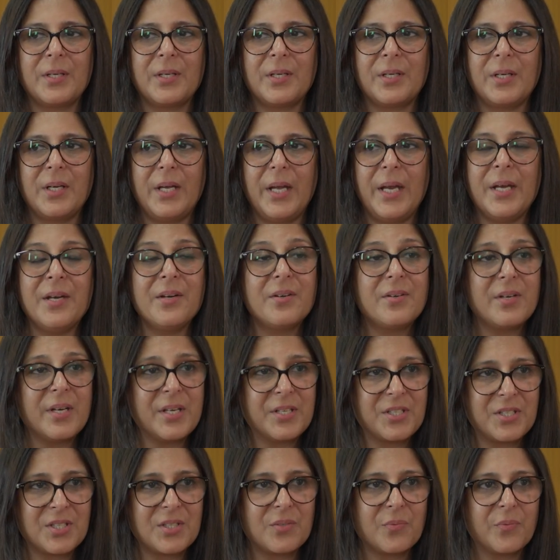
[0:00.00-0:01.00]

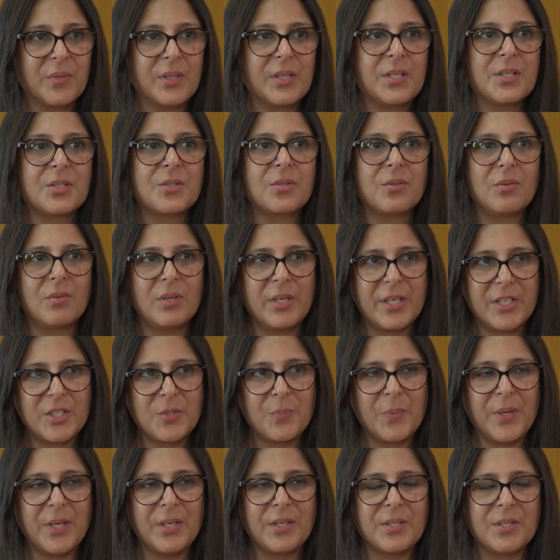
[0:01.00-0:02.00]
enriched with this whole
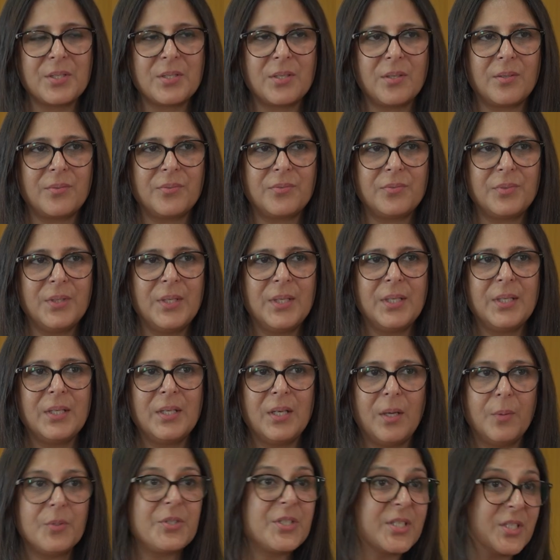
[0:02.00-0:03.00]
experience of
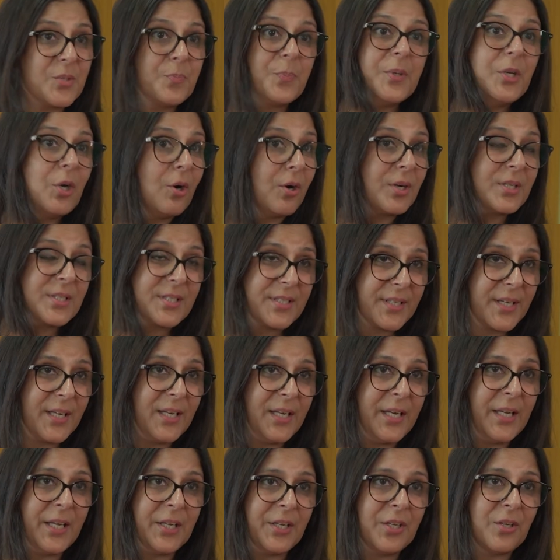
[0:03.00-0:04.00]
just beyond
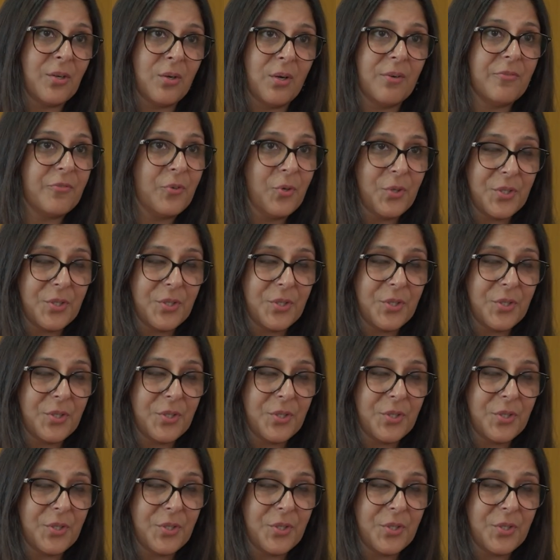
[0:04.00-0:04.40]
skilling. Of course,